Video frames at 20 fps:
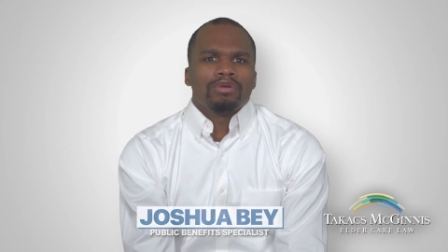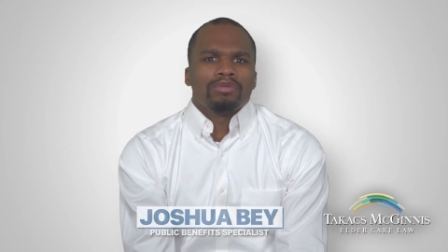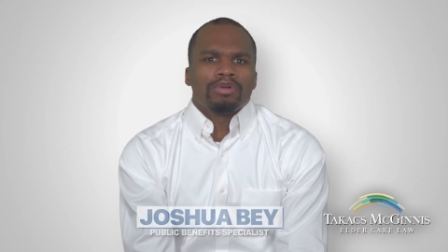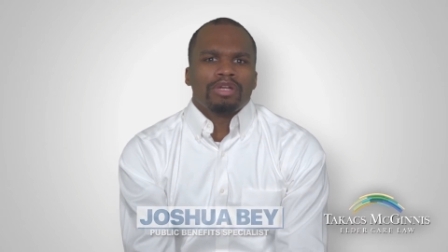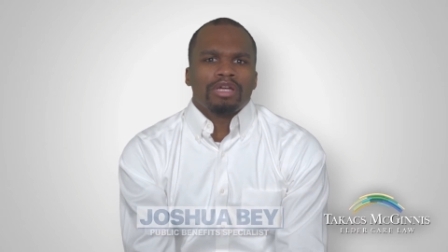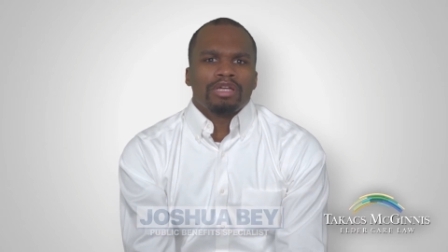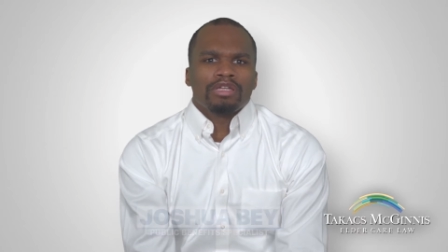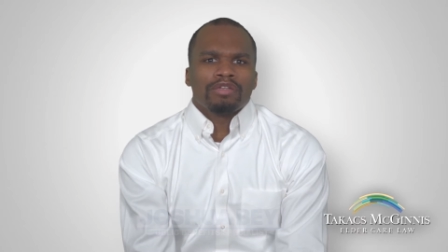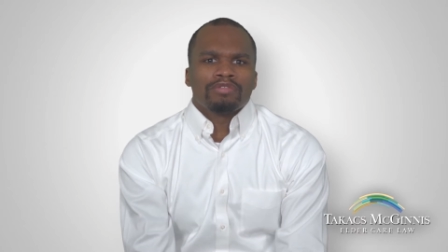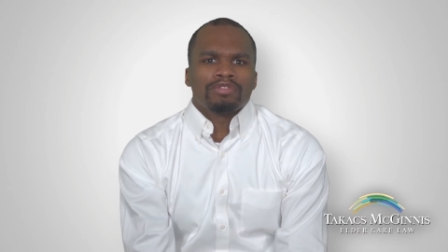
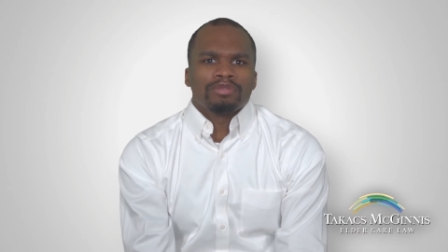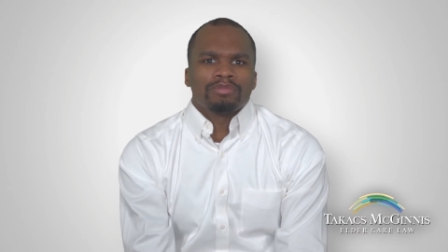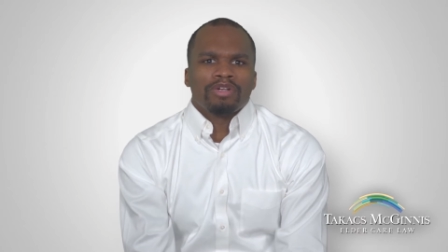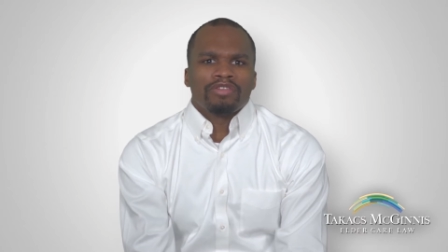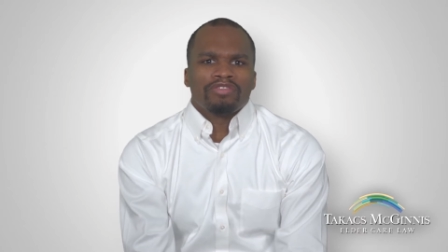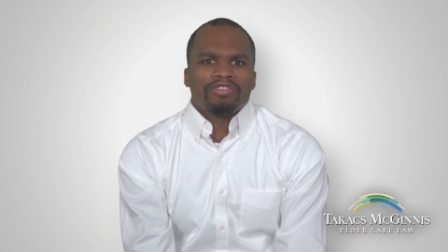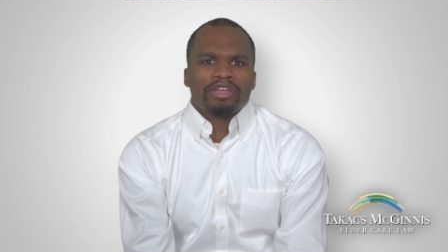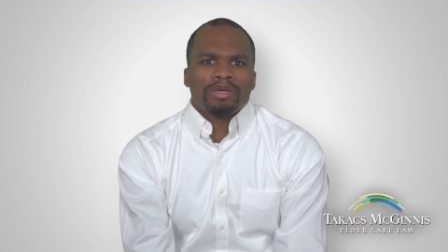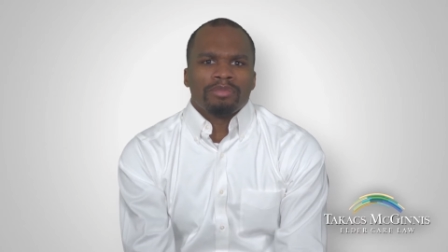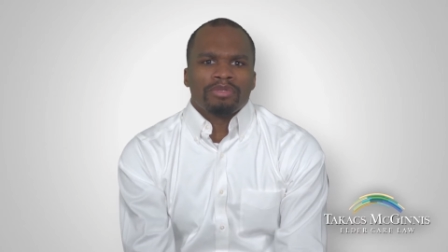what I give to
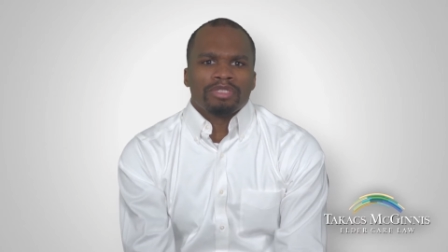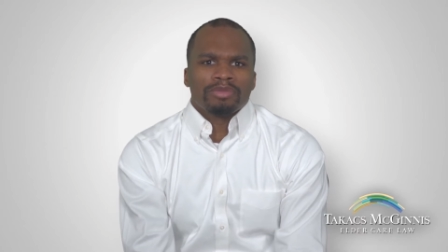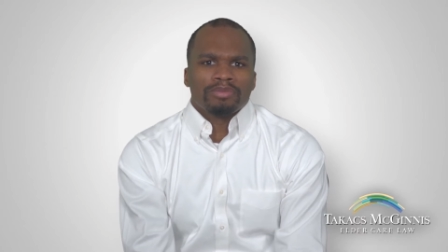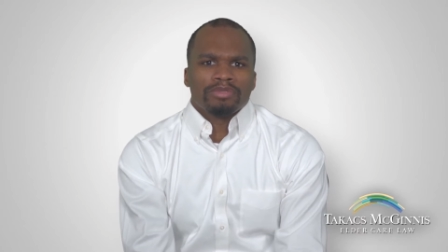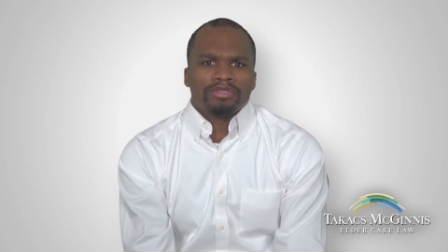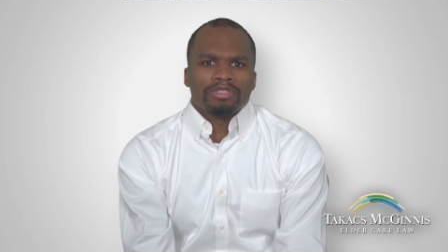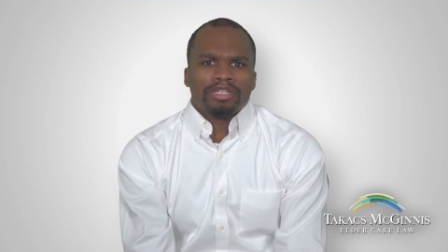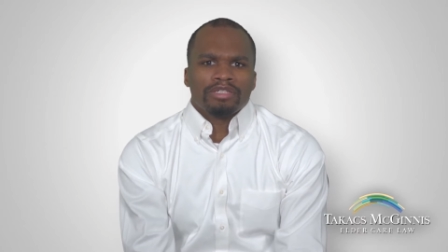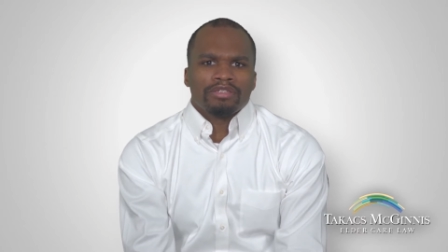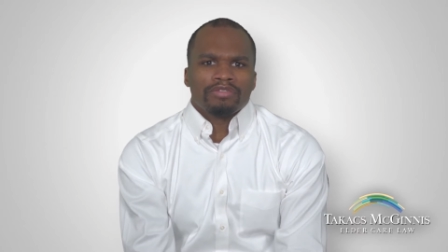my family is
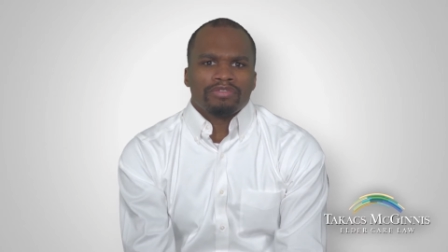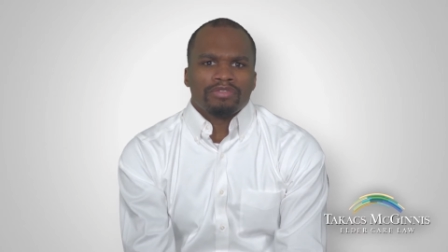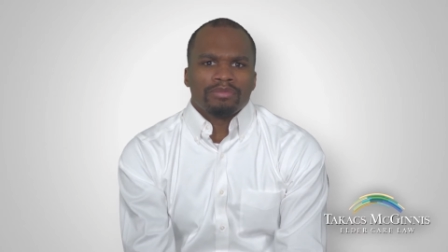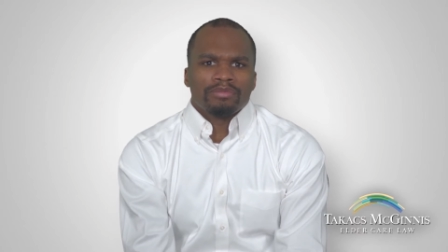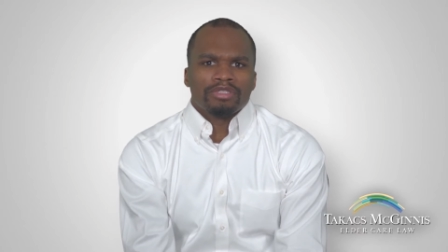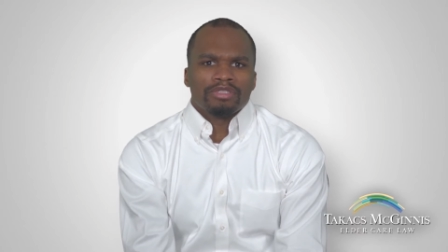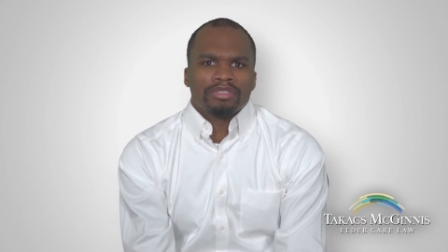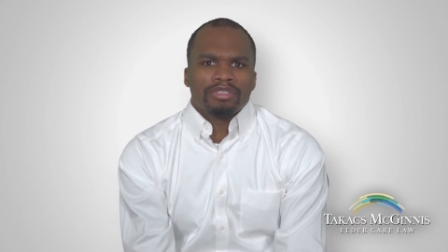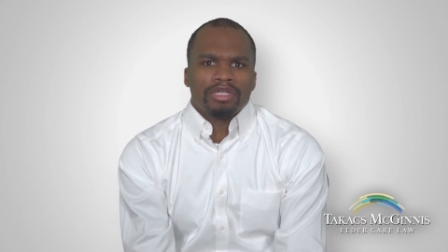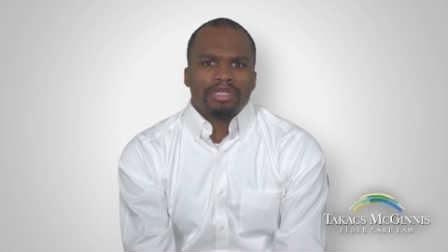protected
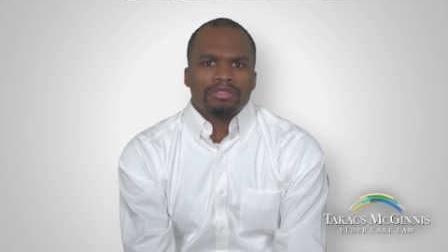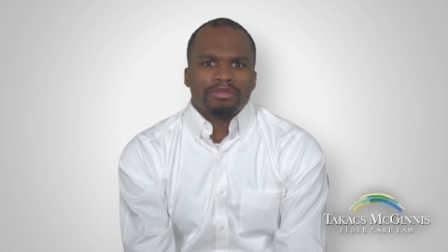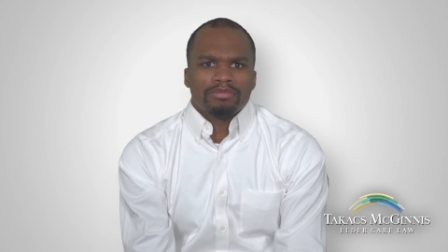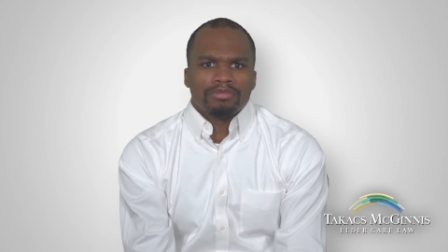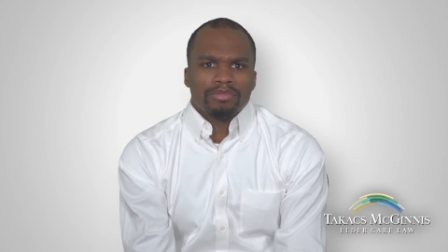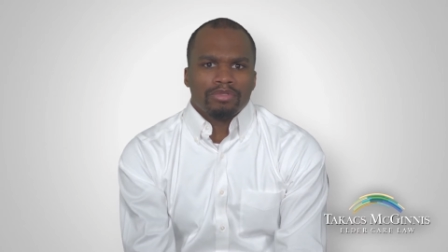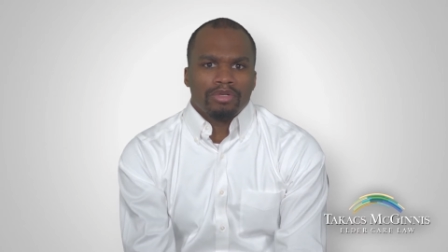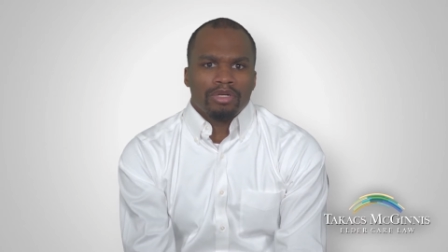from the state,